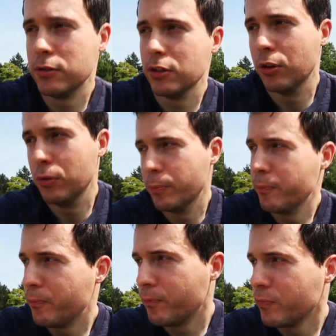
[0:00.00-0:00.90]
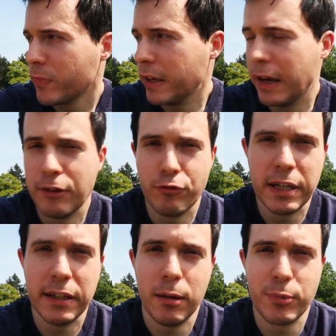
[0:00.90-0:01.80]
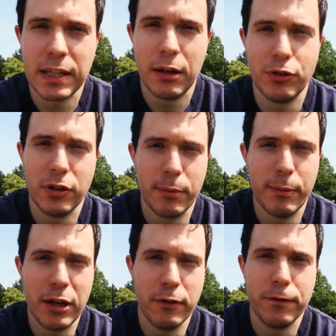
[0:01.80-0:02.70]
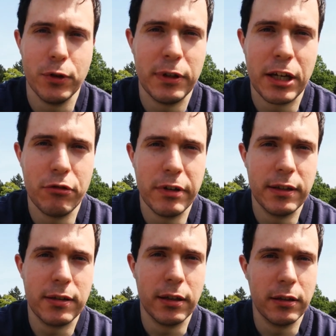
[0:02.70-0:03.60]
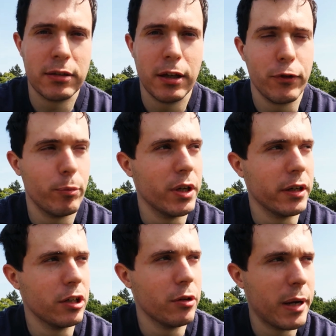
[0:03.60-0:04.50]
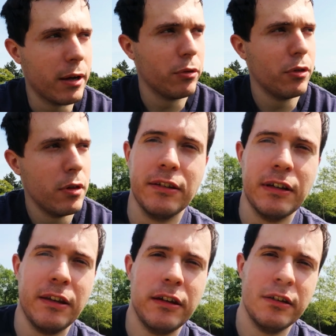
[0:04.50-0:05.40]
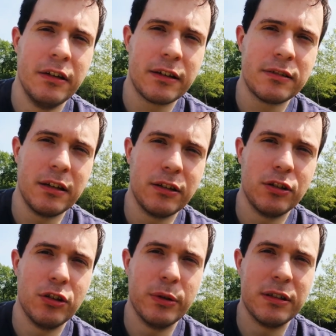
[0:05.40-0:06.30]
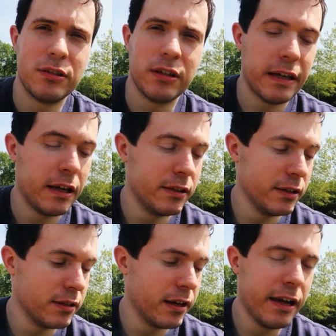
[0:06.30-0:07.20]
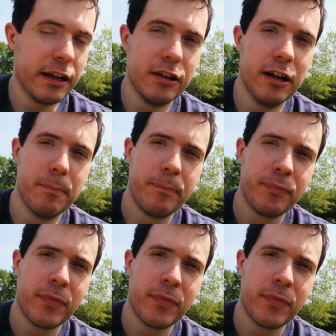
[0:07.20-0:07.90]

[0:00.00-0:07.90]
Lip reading: So yeah, it really comes down to the amount of food that you're eating, the stuff you're putting in your mouth. And then the next thing to do is to get a decent haircut.